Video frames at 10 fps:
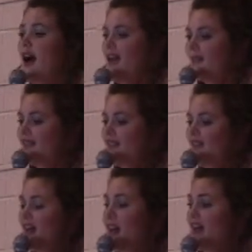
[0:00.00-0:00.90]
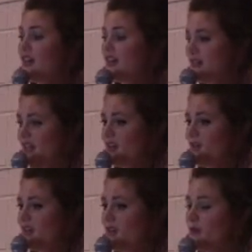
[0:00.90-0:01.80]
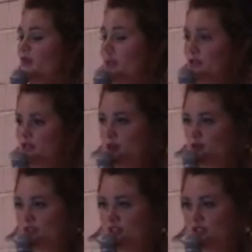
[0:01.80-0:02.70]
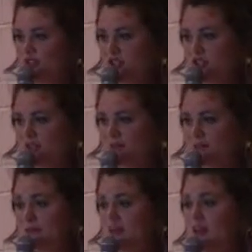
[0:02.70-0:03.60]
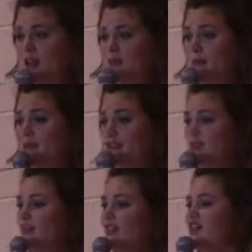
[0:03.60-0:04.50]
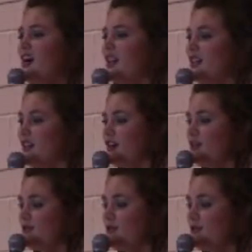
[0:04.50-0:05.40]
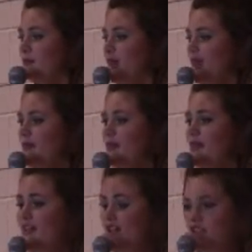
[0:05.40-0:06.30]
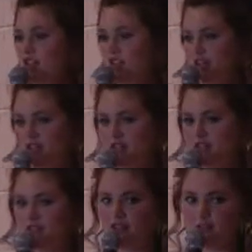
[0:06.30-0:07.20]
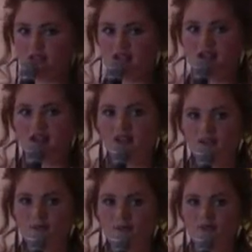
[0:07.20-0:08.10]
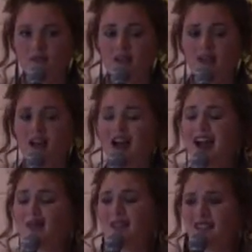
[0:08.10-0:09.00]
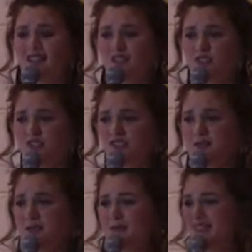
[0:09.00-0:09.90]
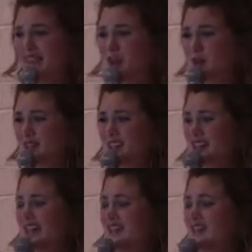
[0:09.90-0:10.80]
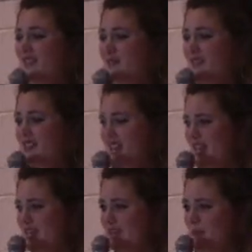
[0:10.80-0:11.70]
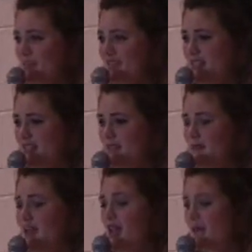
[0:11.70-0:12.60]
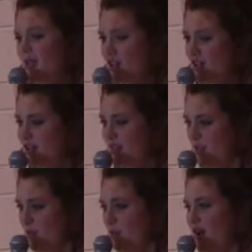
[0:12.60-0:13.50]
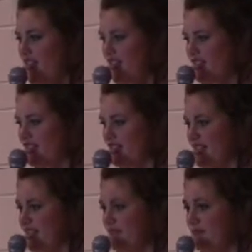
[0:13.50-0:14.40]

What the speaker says: I believe I earned that one when I was chosen for this trip. My club leader had encouraged me to apply because she trusted me to represent our club. I was even trusted by my county and even my state to represent them and be a good example while in DC.